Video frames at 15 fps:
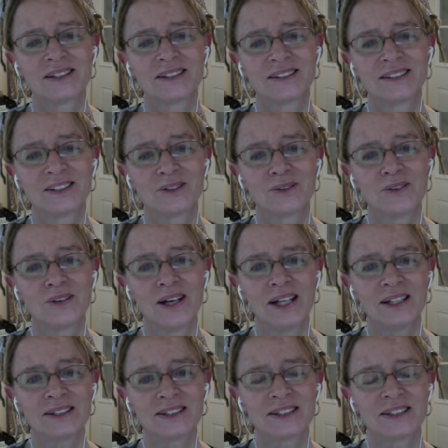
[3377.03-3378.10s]
Yeah.
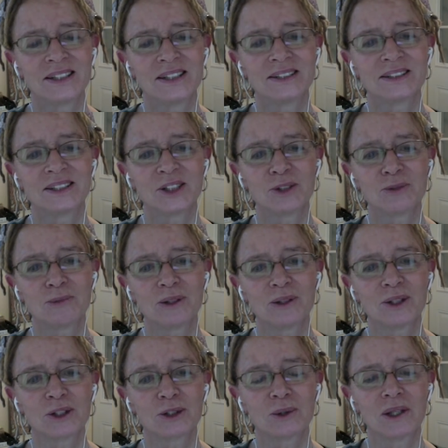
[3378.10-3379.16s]
Rest is a
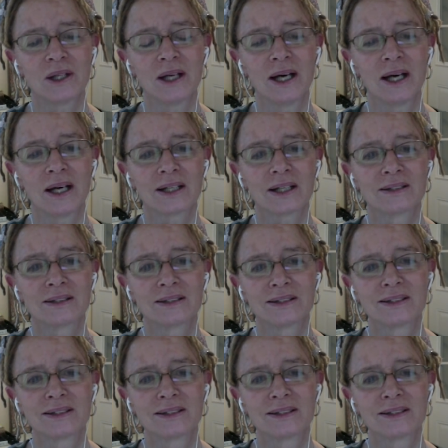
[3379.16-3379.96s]
spiritual act.